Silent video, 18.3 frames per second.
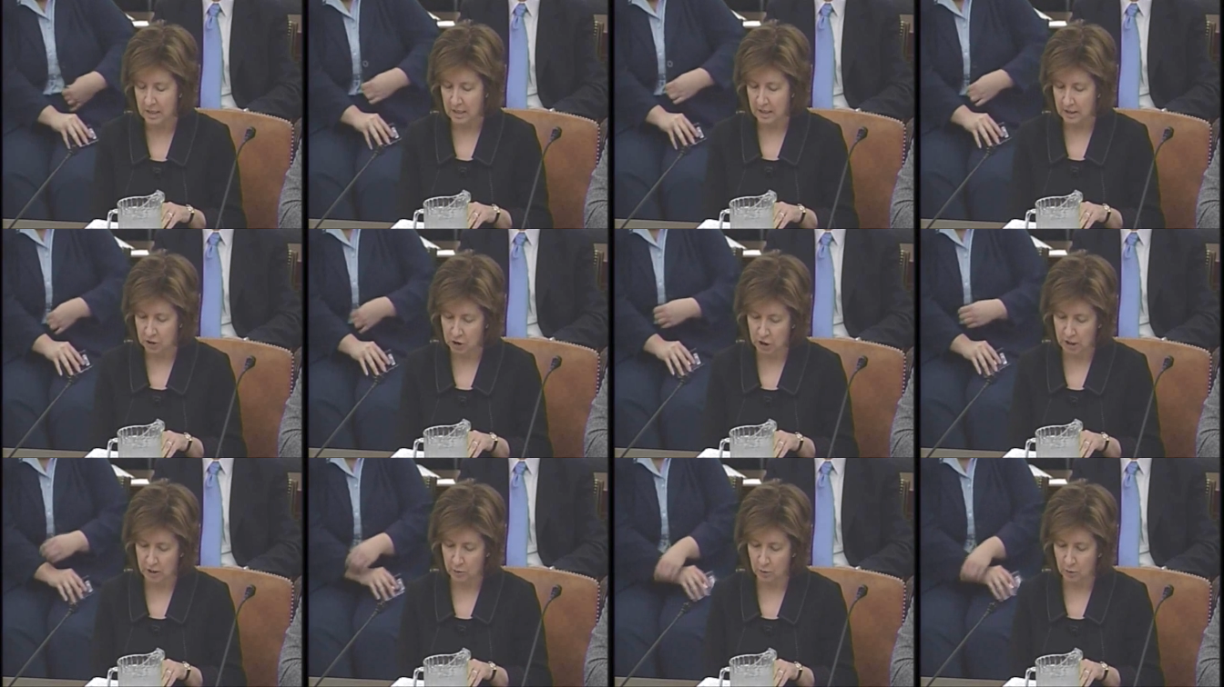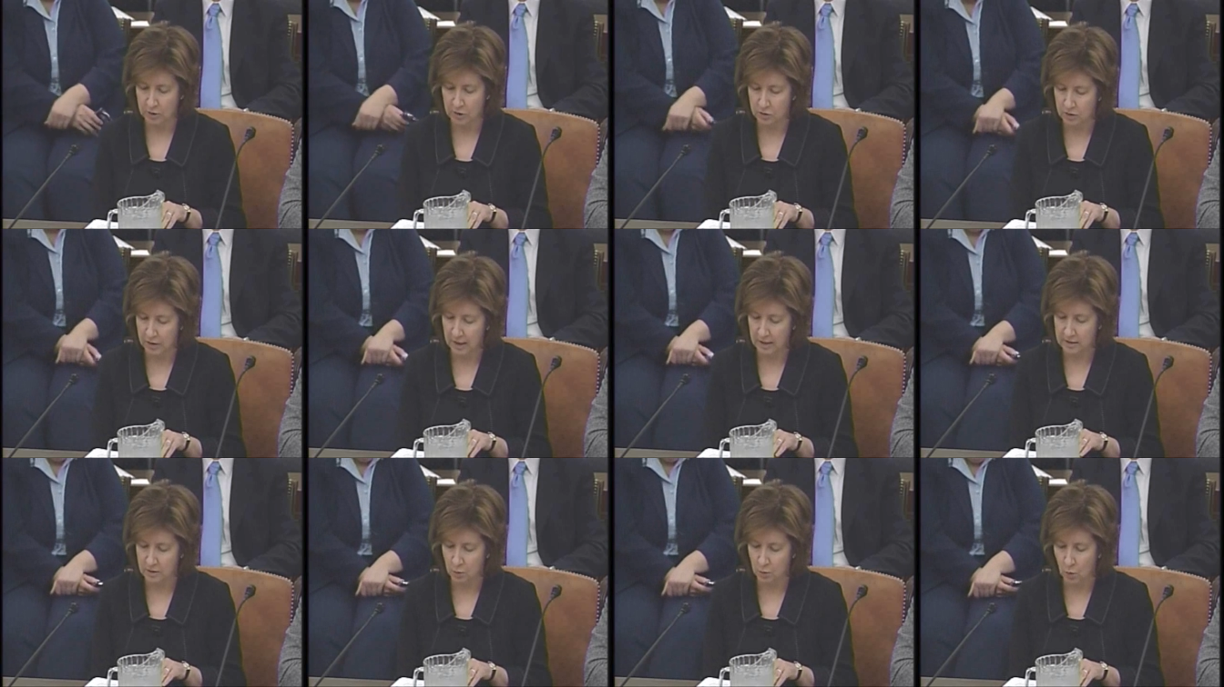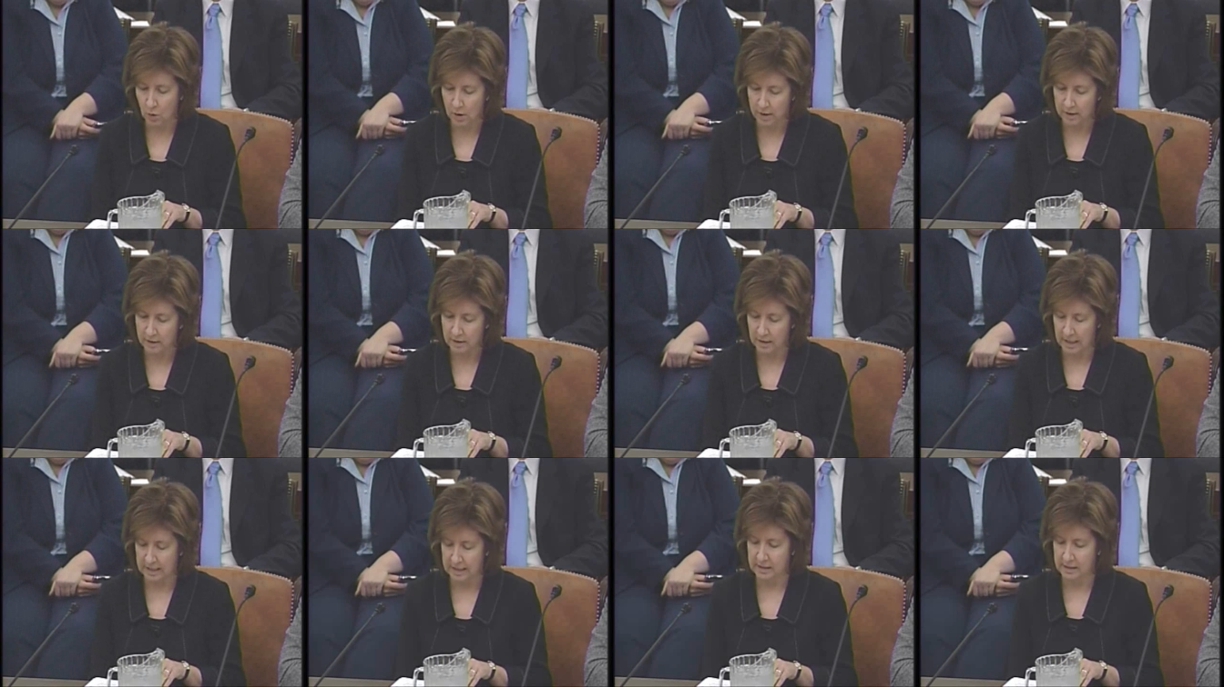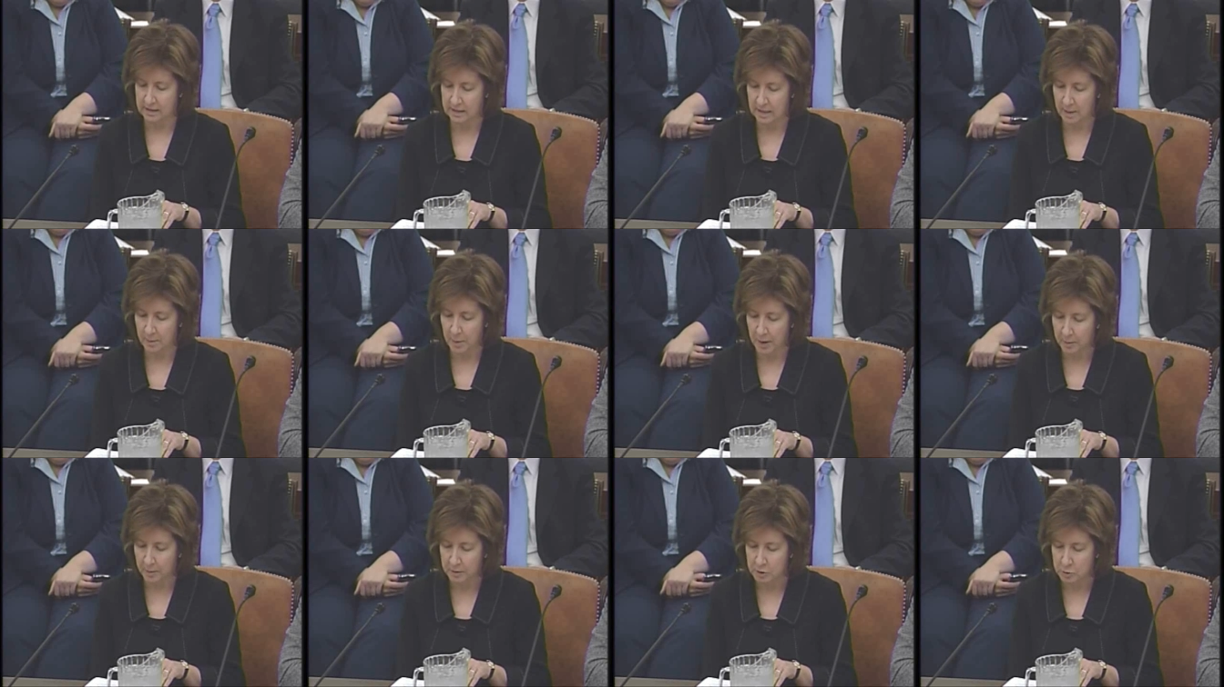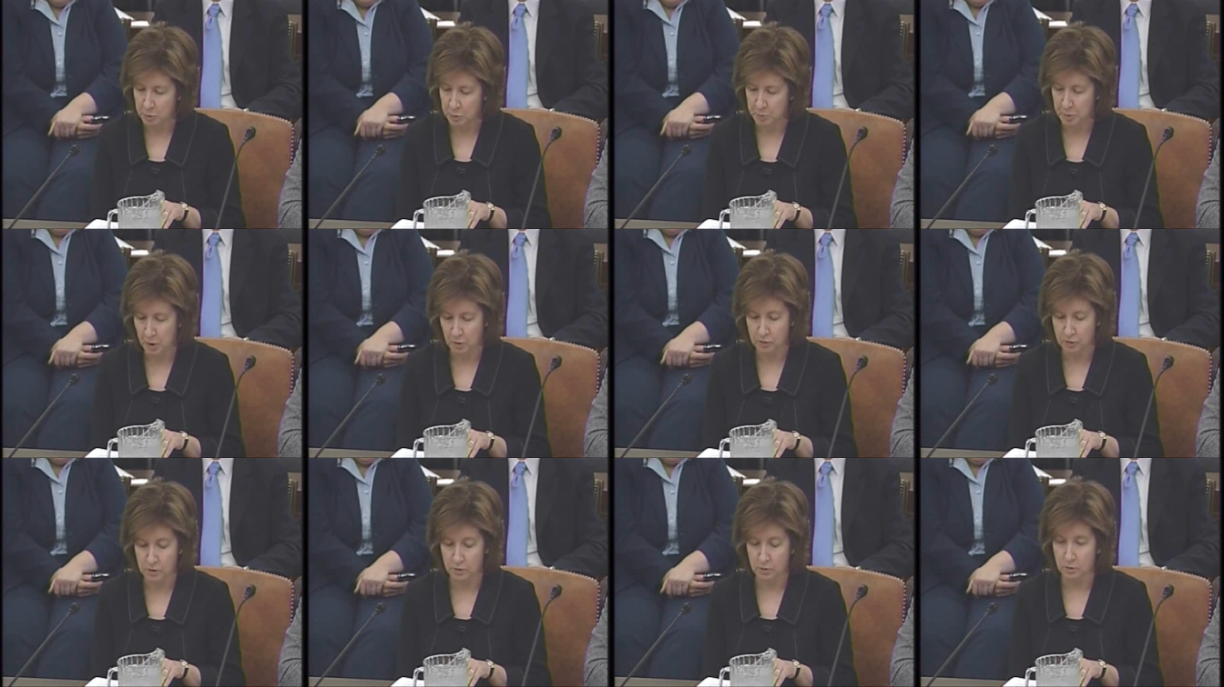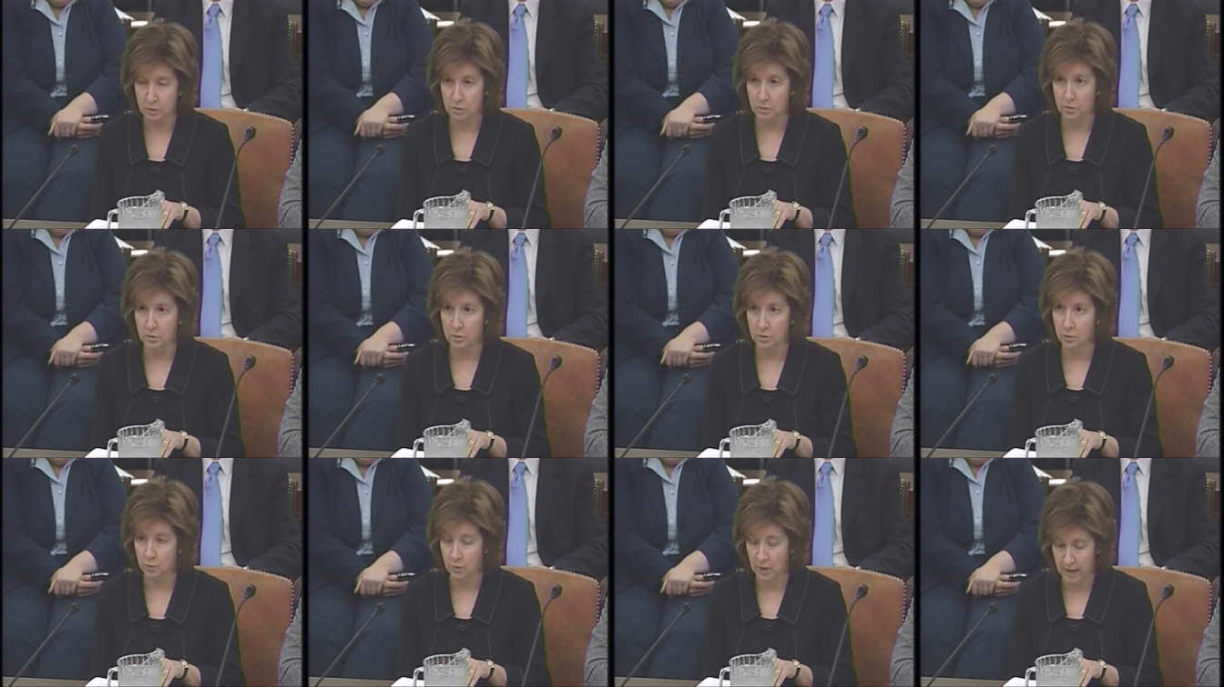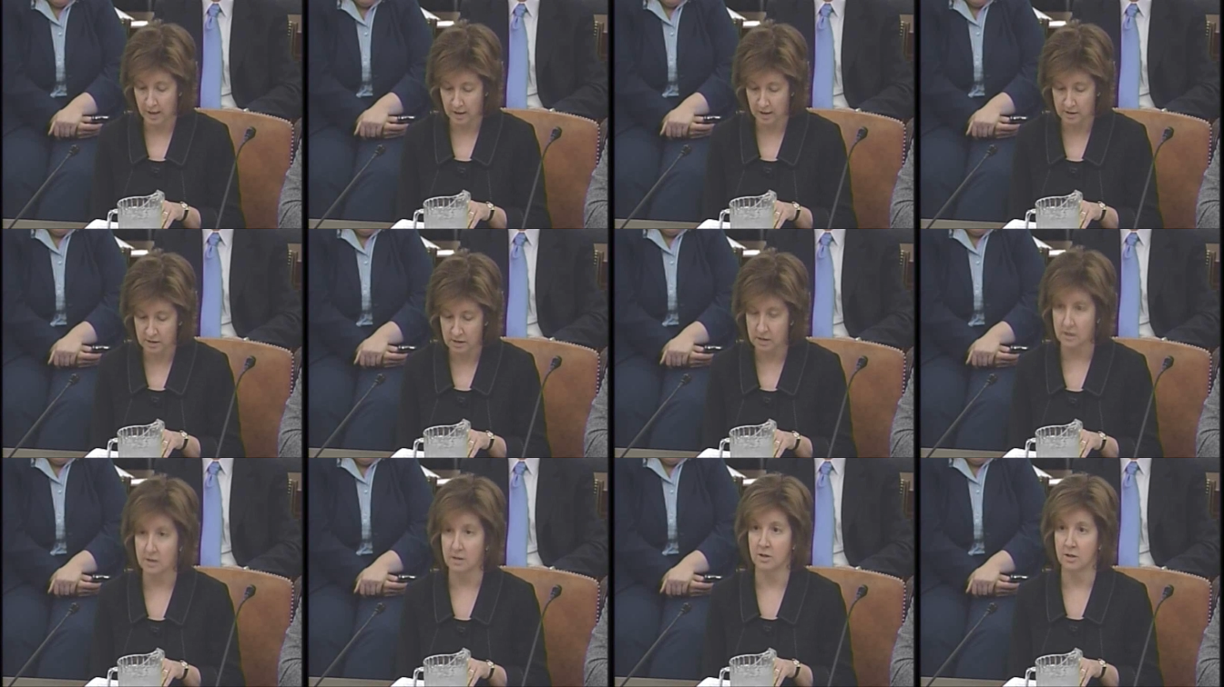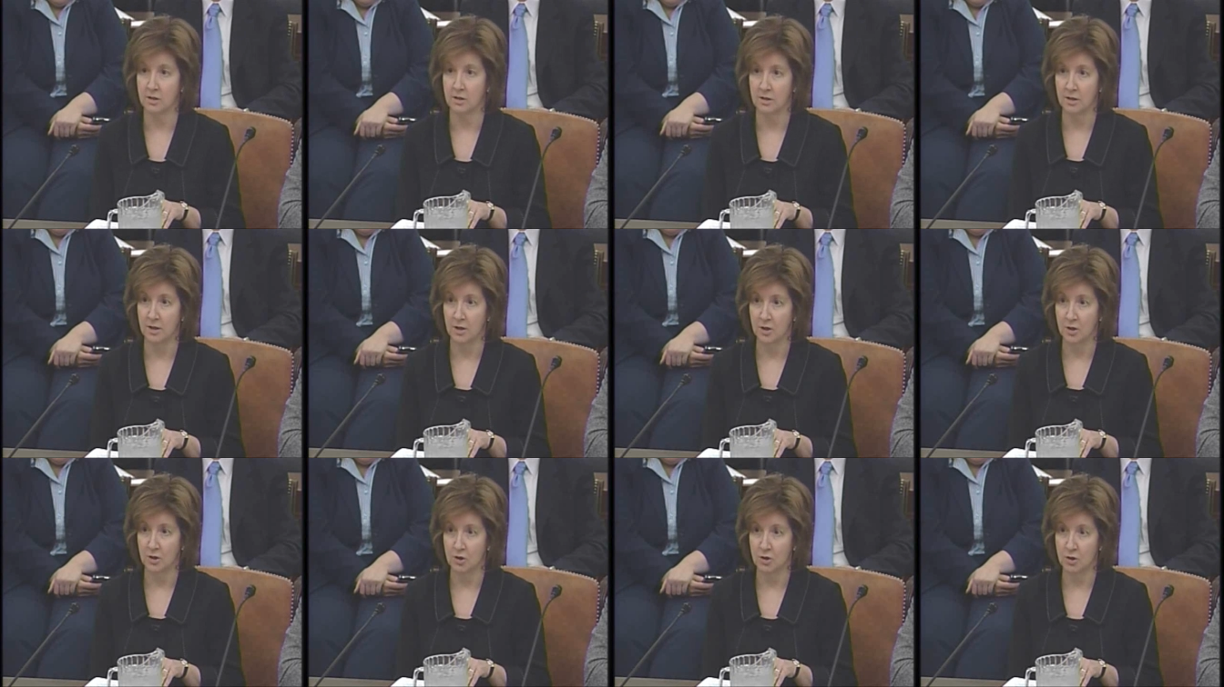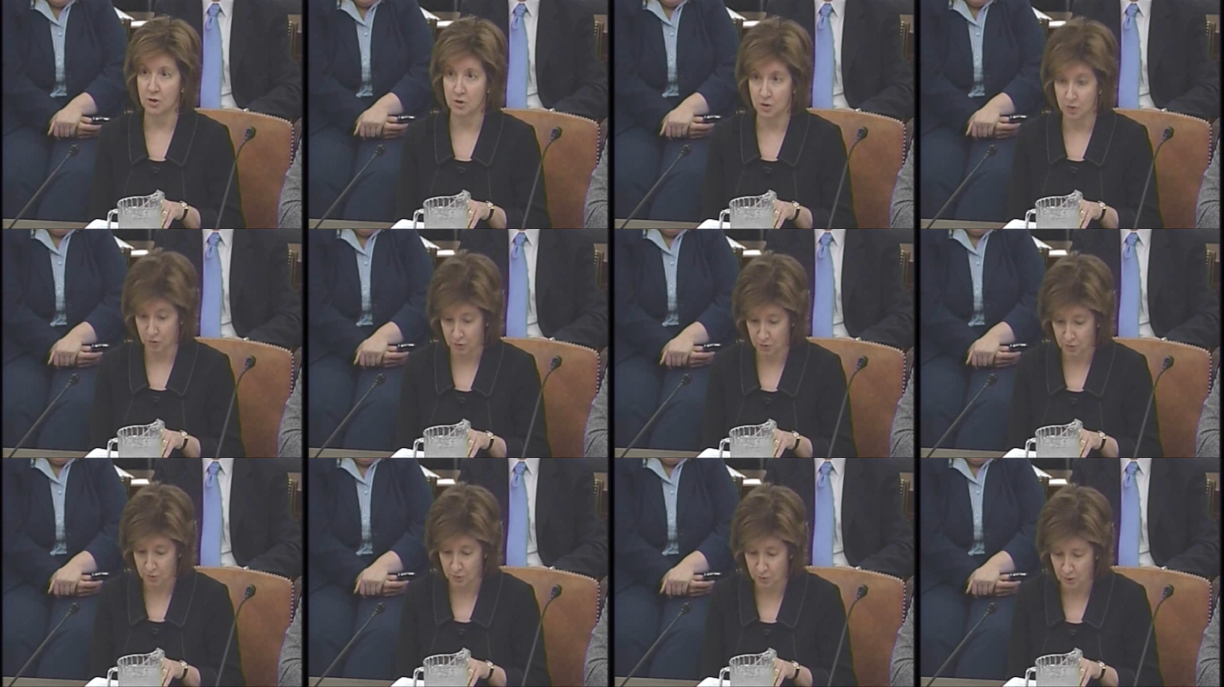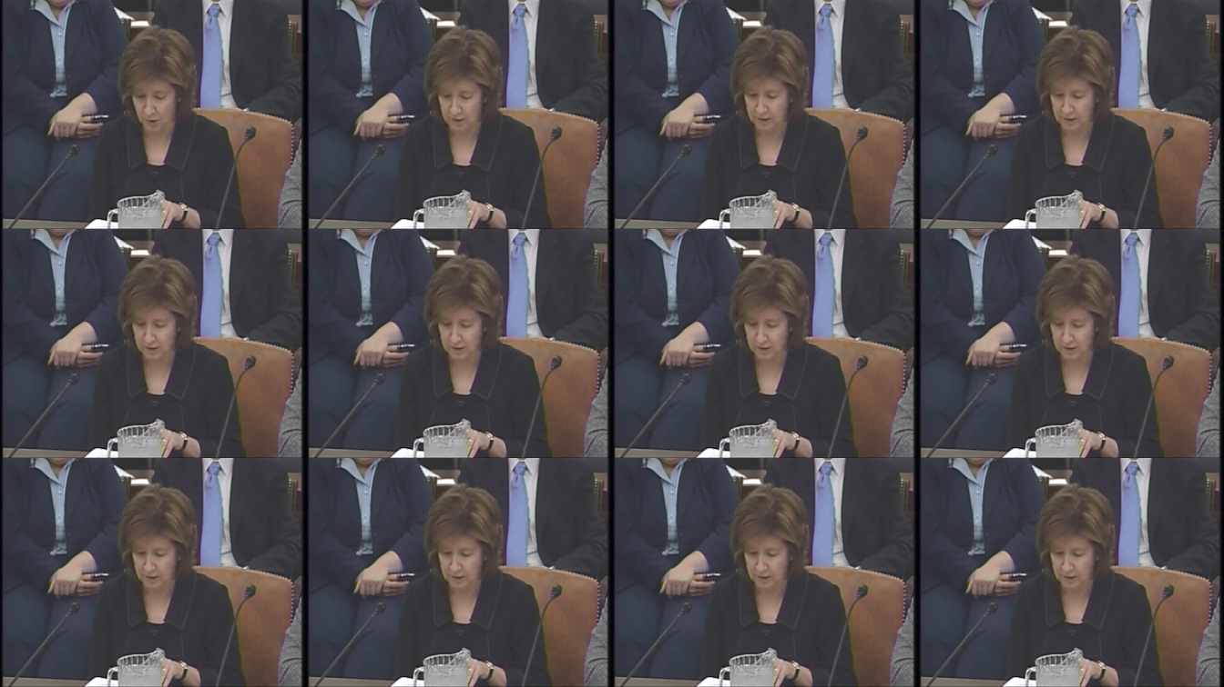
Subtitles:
In January 2001, SSA published proposed regs to